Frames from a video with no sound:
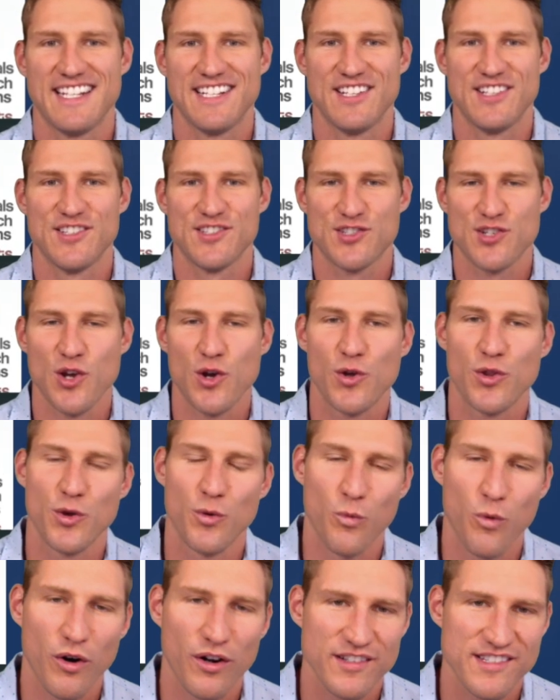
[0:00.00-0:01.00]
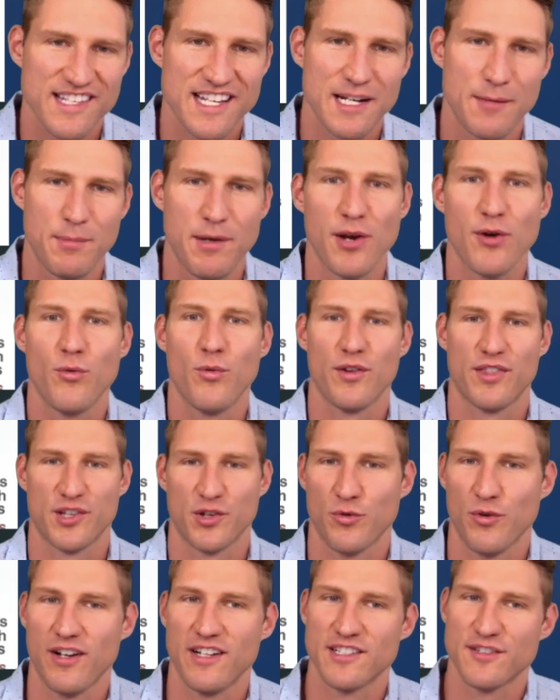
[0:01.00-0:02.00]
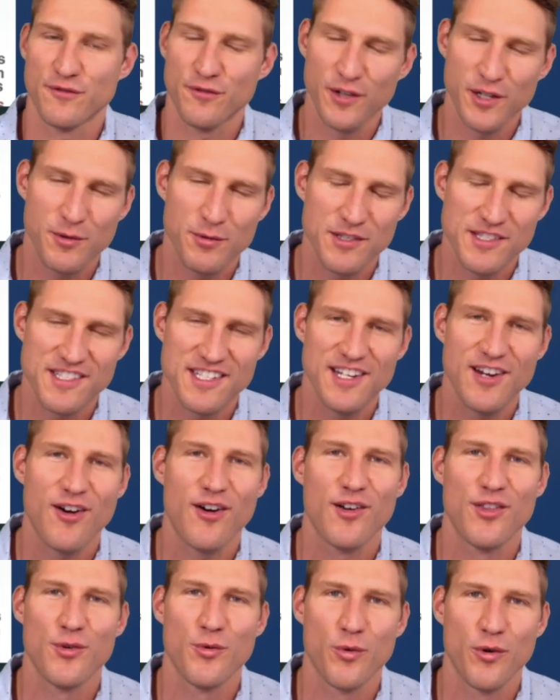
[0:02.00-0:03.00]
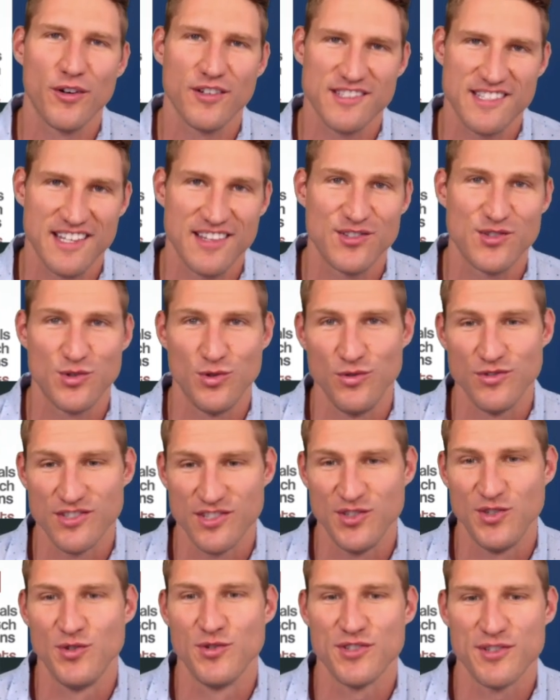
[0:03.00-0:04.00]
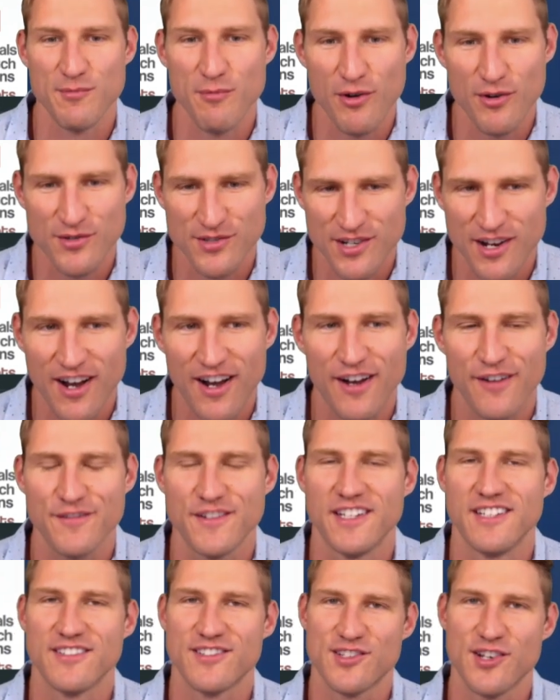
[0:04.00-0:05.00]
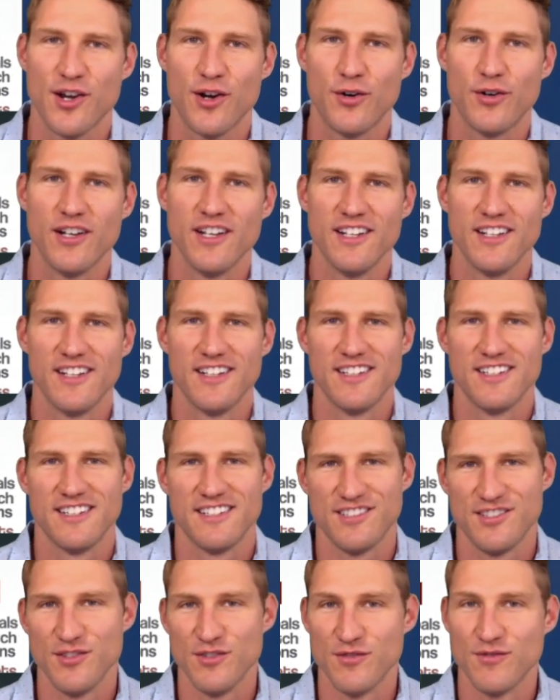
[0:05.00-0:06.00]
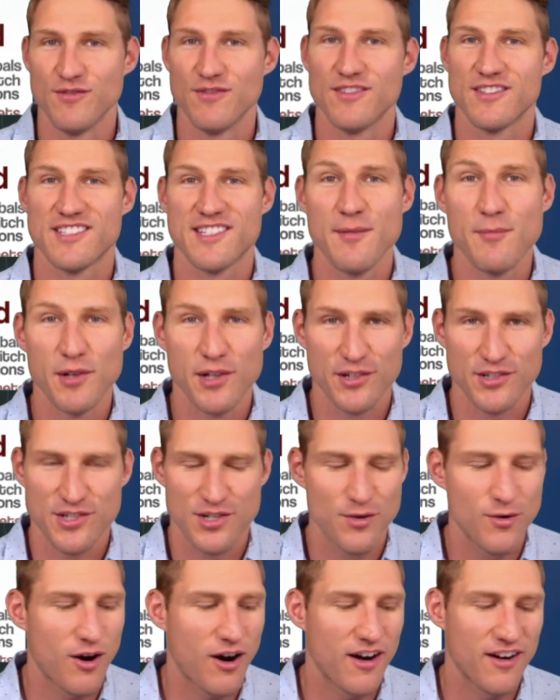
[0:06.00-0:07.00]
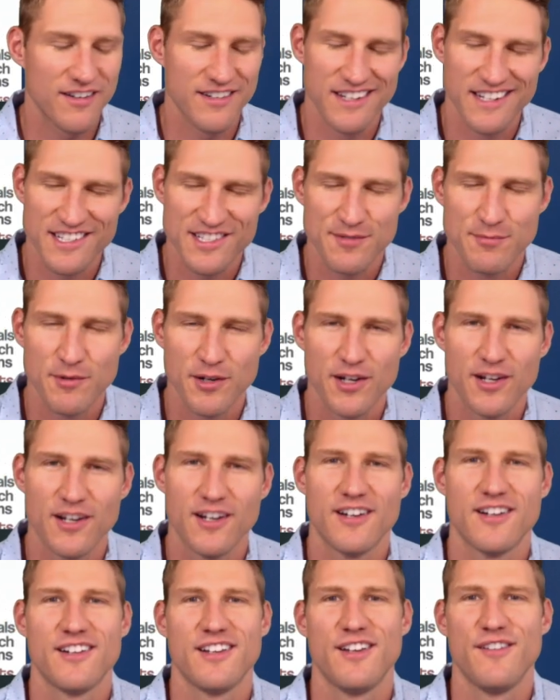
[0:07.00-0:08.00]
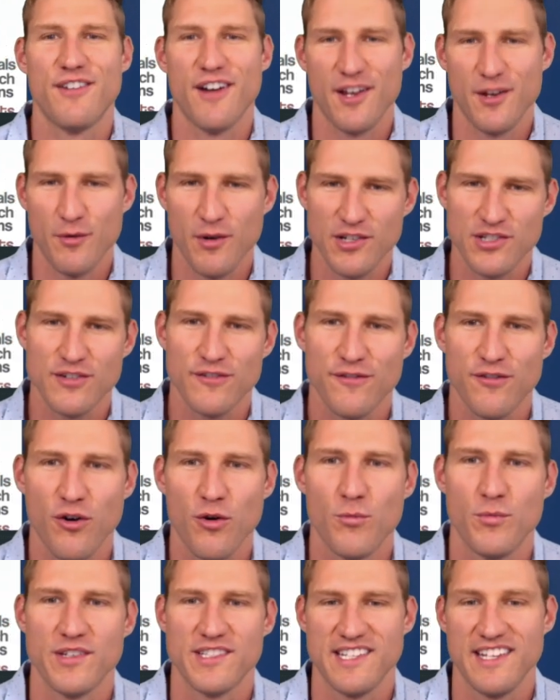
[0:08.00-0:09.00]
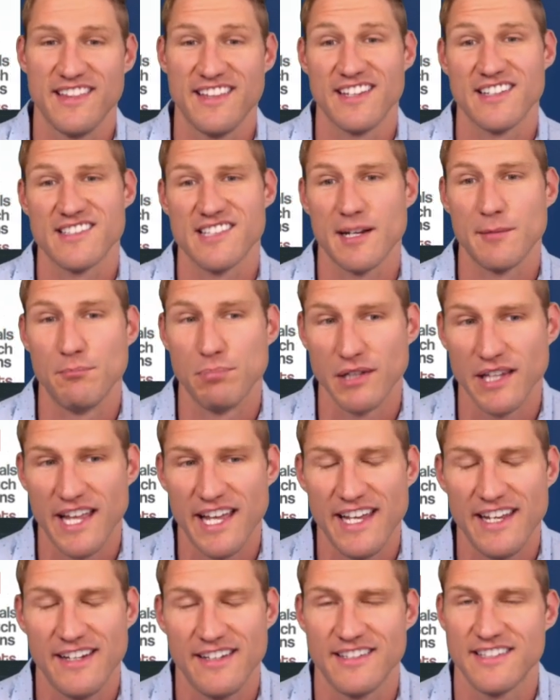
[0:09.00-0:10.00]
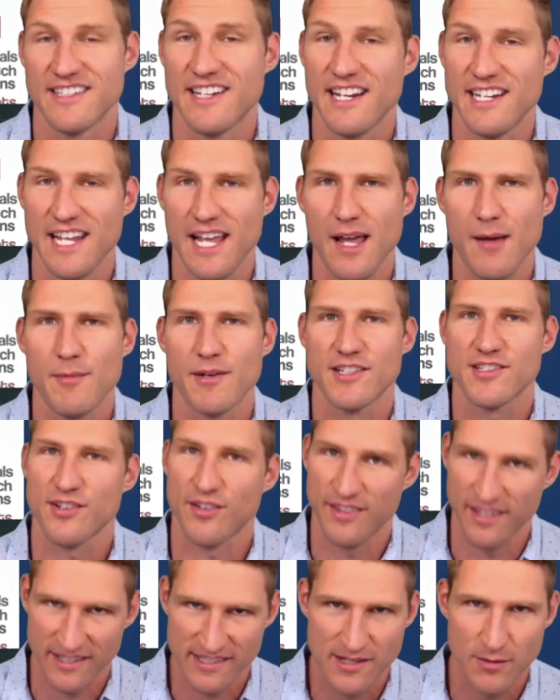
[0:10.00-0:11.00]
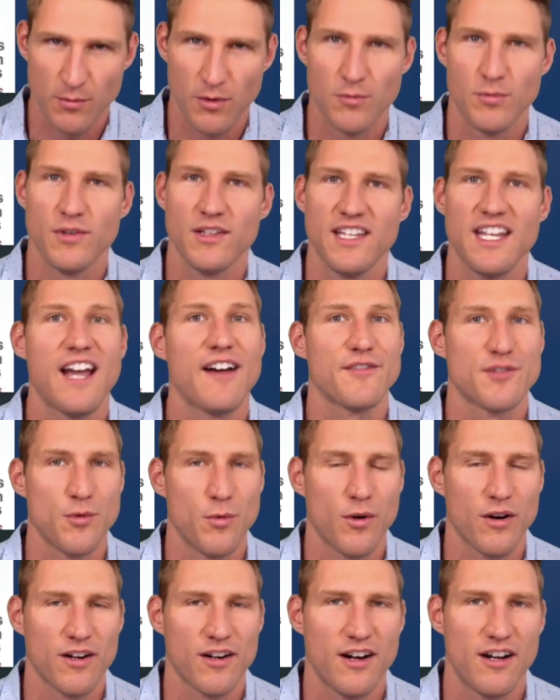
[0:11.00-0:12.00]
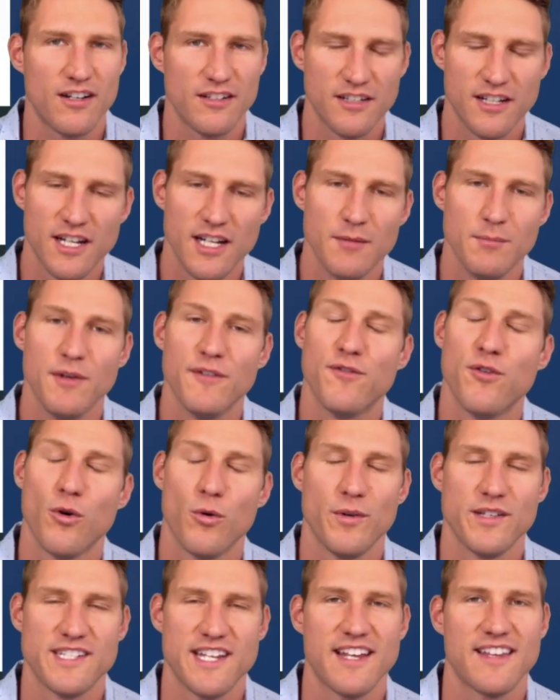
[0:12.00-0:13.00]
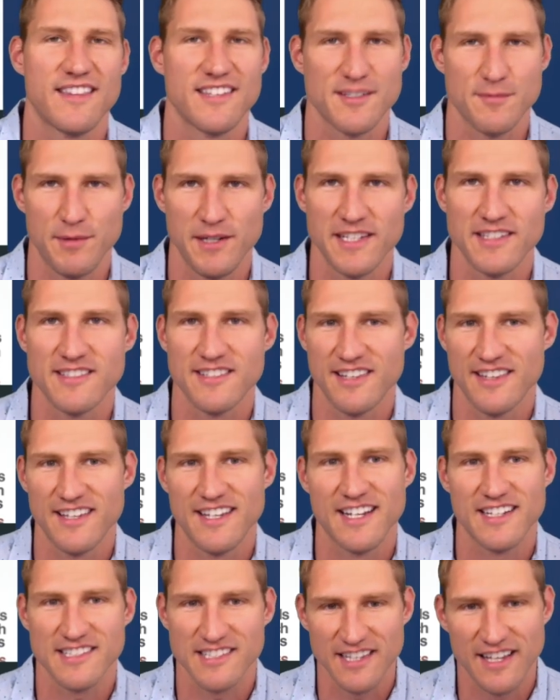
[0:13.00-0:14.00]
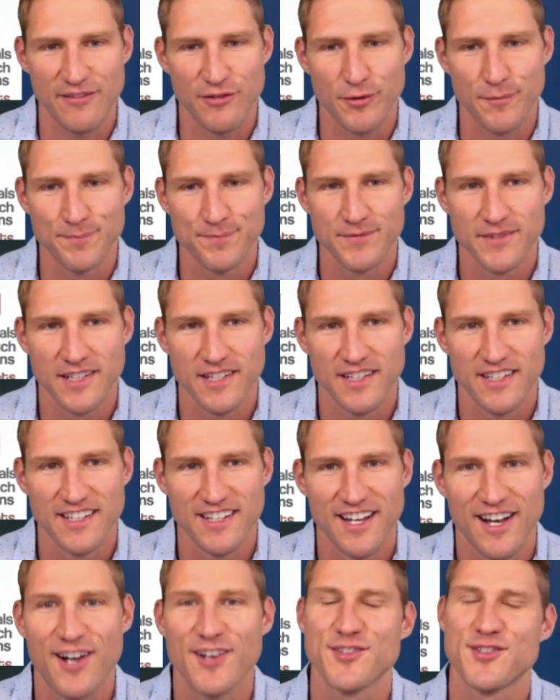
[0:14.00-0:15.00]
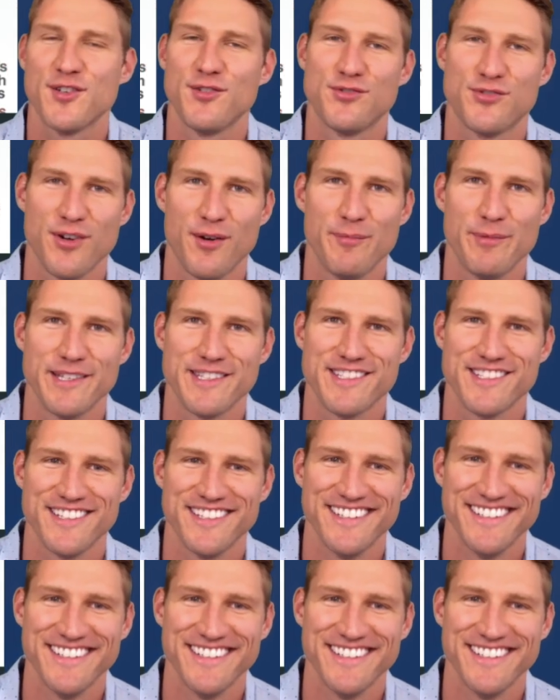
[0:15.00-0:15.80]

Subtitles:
So the words that appear with the greatest frequency are the words that the students used most often. So similar to our NISMA evaluation form, we see things like blend and dynamics are things that we really have to work on before we take this piece to the next level. Also trumpets.